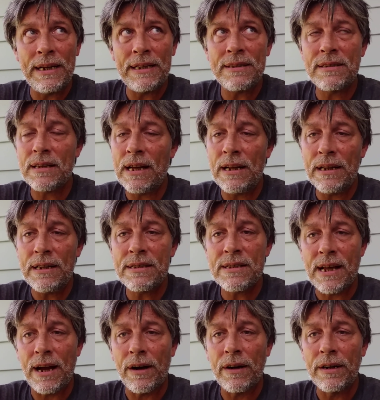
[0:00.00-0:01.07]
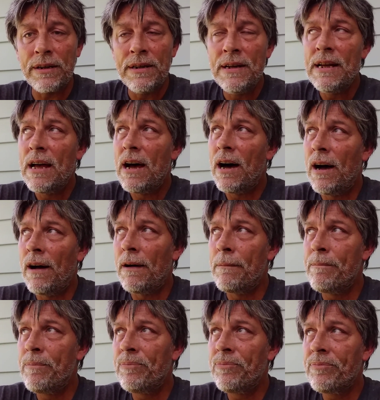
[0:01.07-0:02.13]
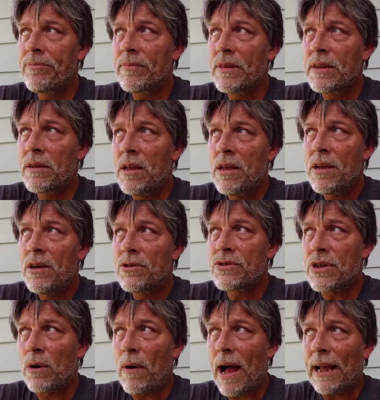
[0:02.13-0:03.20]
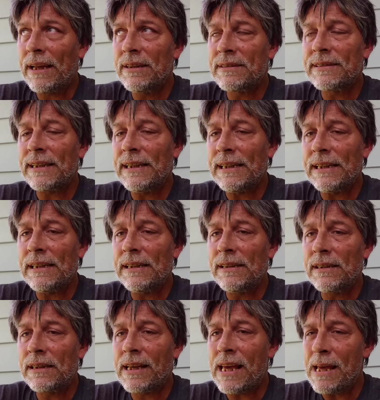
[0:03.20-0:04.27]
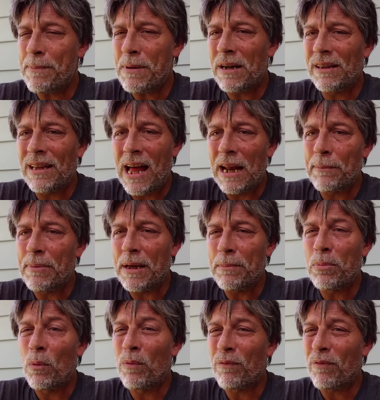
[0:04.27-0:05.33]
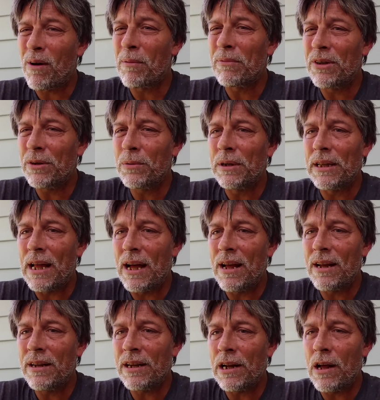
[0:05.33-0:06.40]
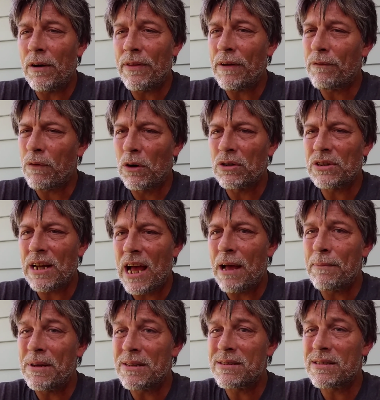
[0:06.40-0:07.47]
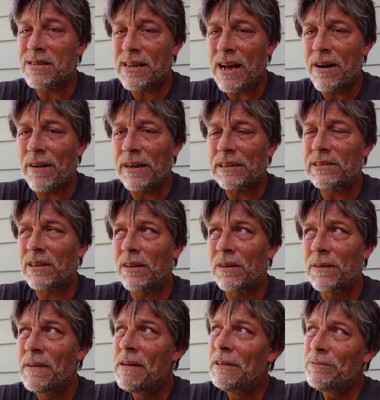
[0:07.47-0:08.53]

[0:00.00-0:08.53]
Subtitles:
it is scary. Um, so I can see it keeping a lot of people from doing that. The first time it's scary. So